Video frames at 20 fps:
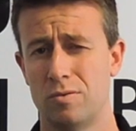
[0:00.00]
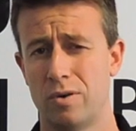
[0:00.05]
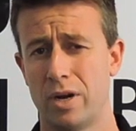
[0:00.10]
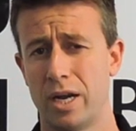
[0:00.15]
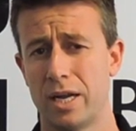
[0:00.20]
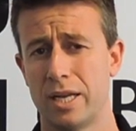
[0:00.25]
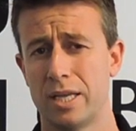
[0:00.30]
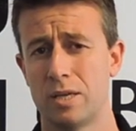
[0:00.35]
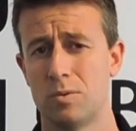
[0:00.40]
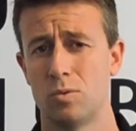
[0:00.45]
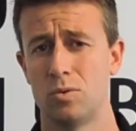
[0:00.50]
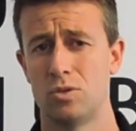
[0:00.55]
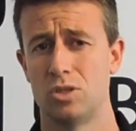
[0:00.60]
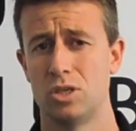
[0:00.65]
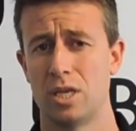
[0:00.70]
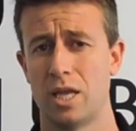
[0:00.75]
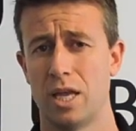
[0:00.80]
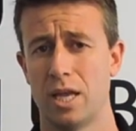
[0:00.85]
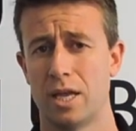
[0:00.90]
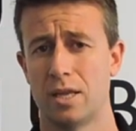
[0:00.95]
Rarely would
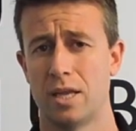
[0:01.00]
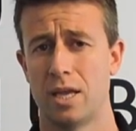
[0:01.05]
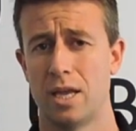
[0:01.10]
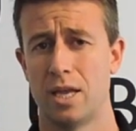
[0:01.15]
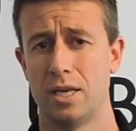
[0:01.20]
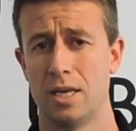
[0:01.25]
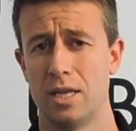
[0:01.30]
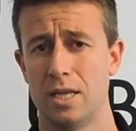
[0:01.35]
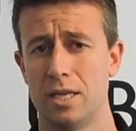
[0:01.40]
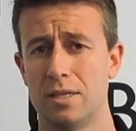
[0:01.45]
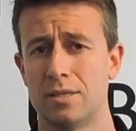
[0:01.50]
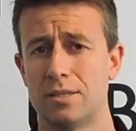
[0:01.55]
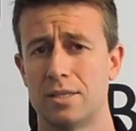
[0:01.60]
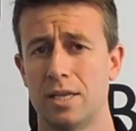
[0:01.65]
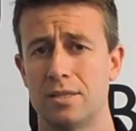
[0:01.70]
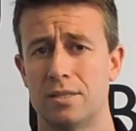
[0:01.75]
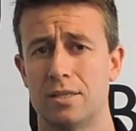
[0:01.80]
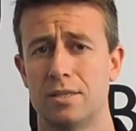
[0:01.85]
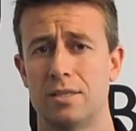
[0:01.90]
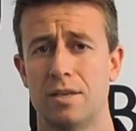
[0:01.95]
you get any
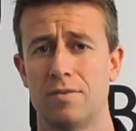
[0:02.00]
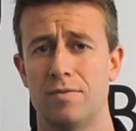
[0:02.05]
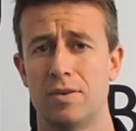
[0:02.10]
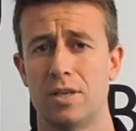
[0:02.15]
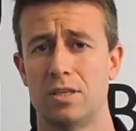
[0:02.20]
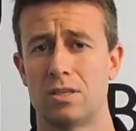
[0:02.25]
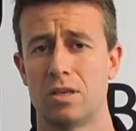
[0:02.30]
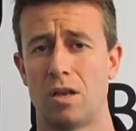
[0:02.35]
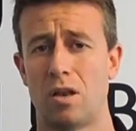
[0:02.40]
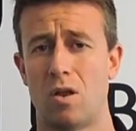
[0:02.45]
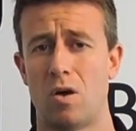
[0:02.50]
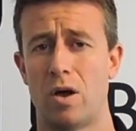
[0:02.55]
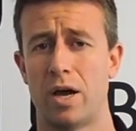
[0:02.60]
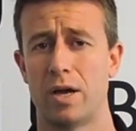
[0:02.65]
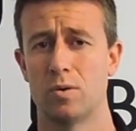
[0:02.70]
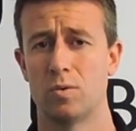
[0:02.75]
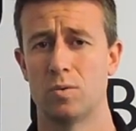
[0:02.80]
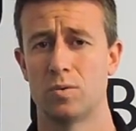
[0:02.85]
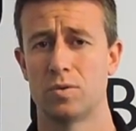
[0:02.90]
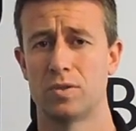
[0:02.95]
sensitivity to
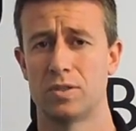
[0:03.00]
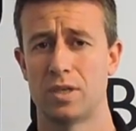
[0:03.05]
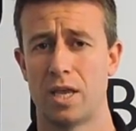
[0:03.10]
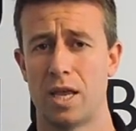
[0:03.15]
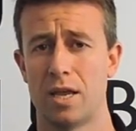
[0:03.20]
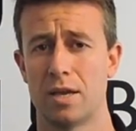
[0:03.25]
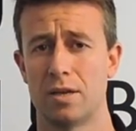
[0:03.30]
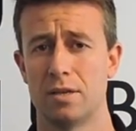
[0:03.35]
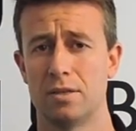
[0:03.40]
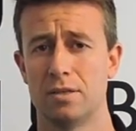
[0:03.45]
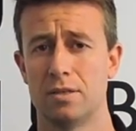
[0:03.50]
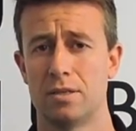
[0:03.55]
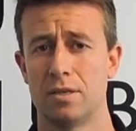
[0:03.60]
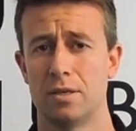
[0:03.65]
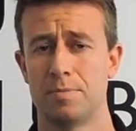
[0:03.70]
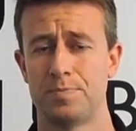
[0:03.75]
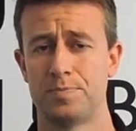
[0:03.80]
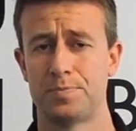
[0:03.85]
light or sound.